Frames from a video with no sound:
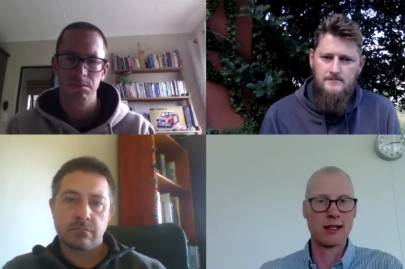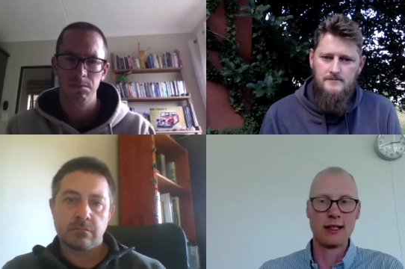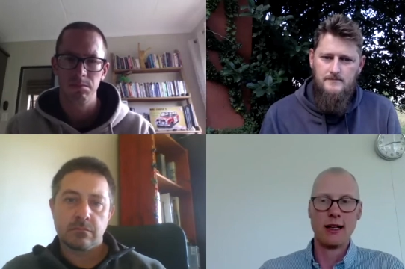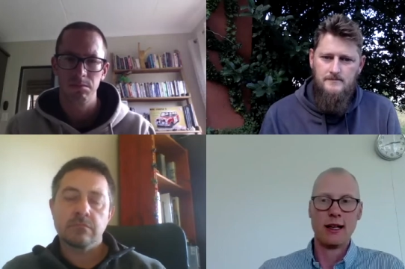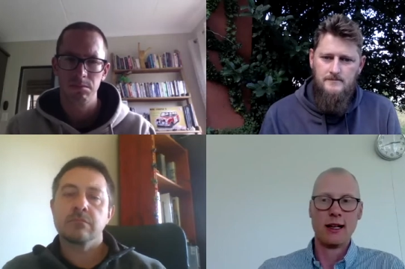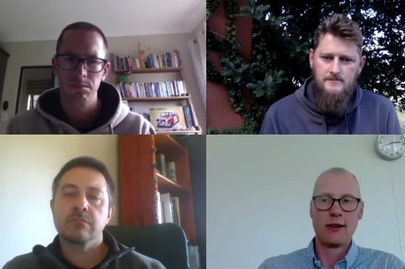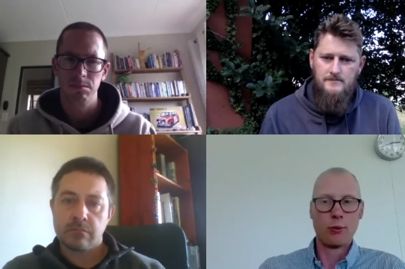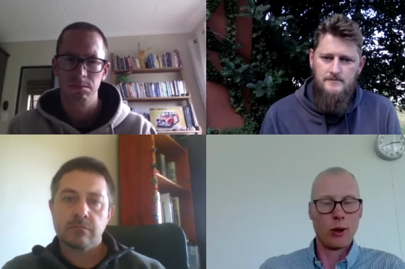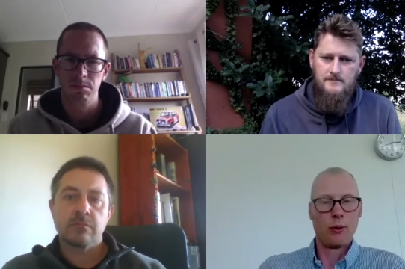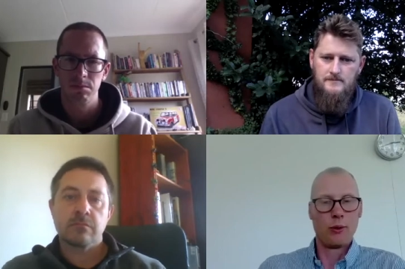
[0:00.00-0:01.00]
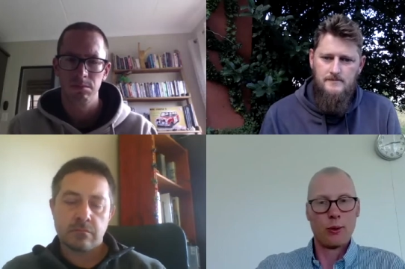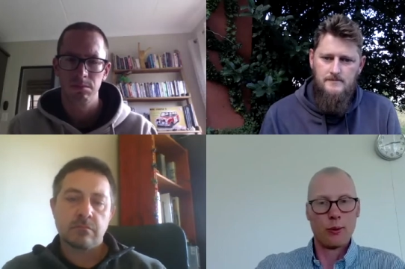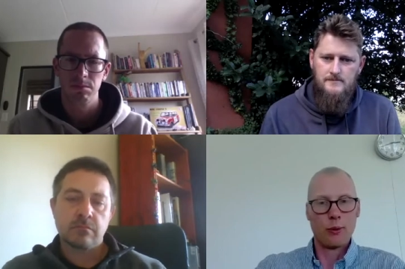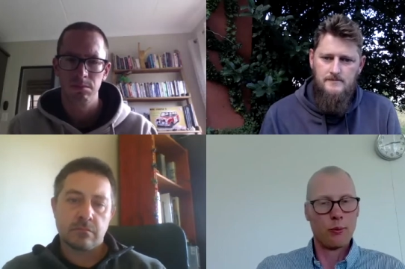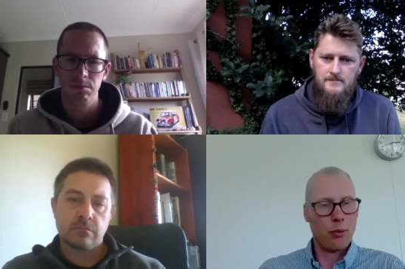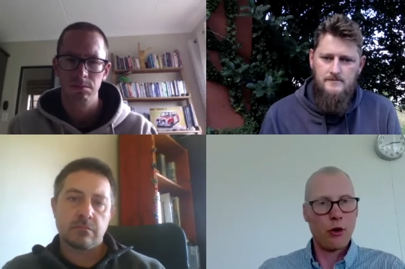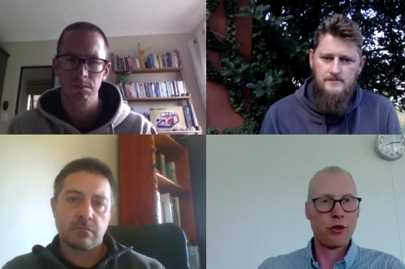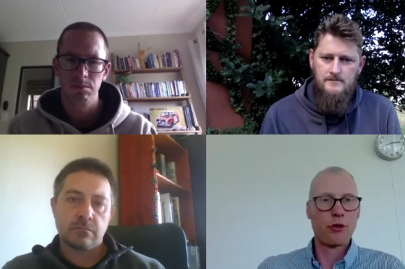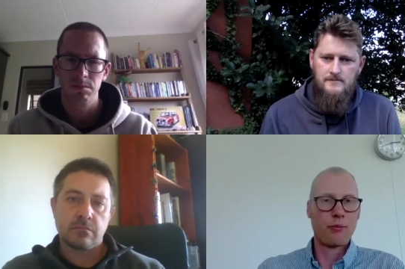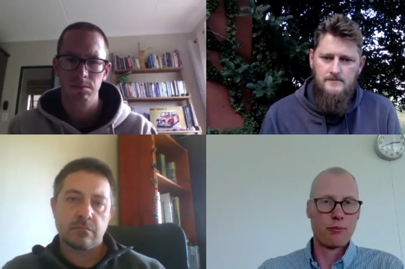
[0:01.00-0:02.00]
Speaker 1: Well, both
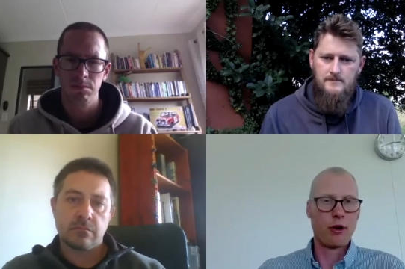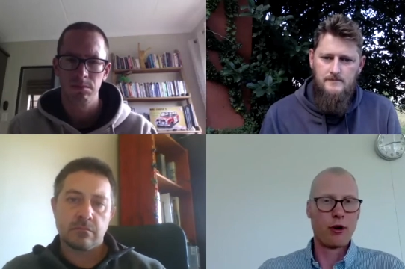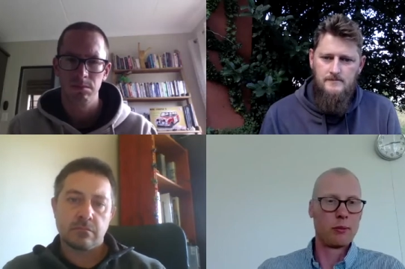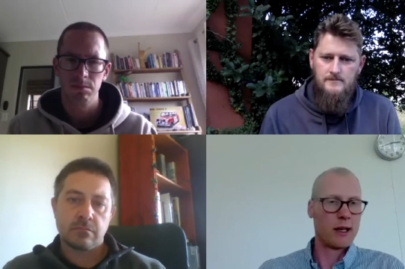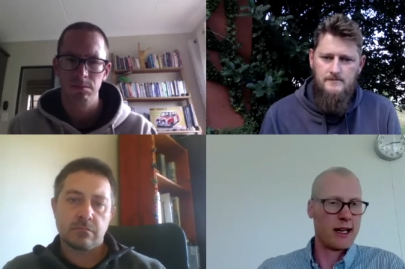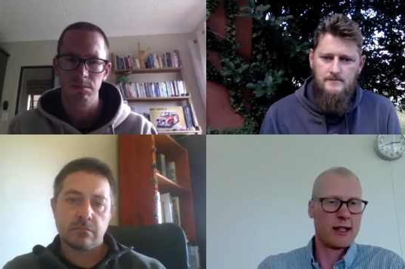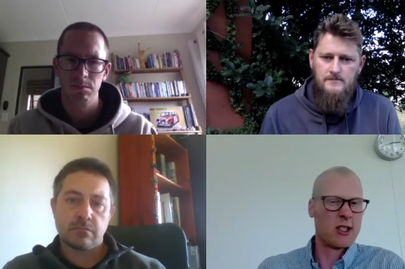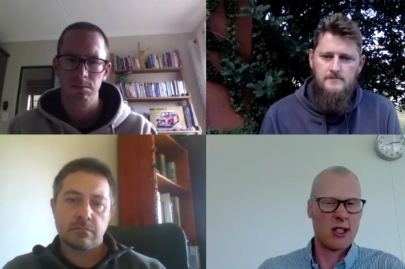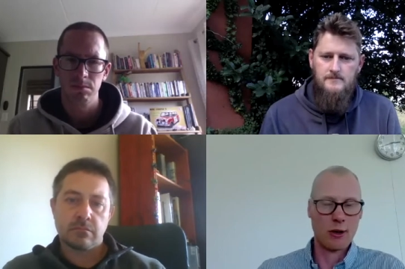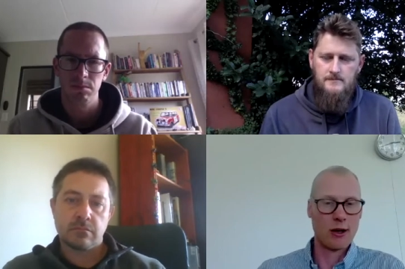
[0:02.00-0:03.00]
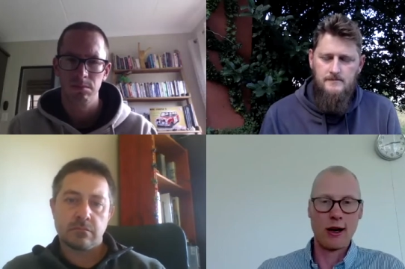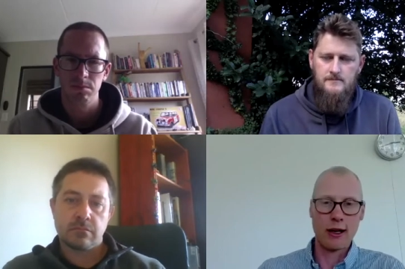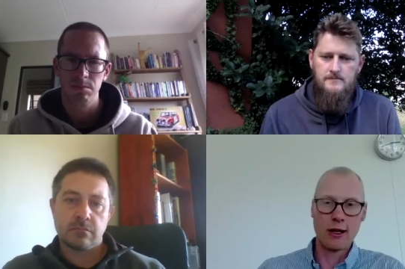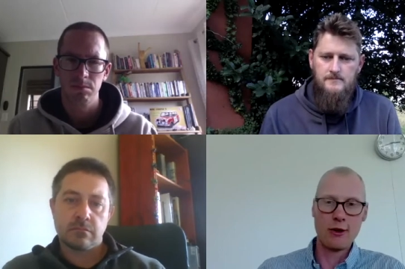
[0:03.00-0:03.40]
probably had similar IQs,